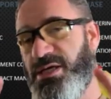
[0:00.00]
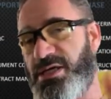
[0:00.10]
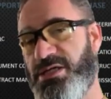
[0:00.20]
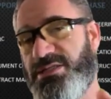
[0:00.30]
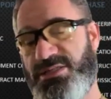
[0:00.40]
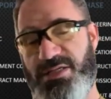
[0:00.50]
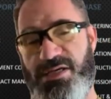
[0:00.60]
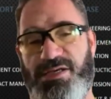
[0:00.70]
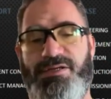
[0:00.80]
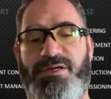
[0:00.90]

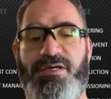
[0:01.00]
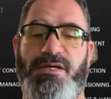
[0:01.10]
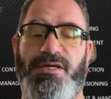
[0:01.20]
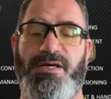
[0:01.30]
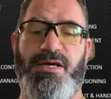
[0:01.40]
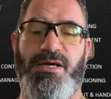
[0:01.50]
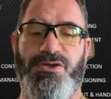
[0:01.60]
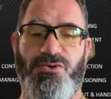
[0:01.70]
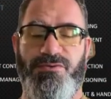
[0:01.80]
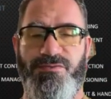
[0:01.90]
inside
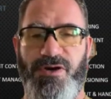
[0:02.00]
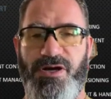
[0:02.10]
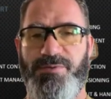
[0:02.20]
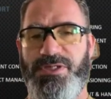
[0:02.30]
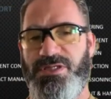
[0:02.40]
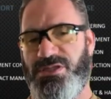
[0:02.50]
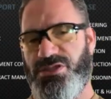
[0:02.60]
your environment.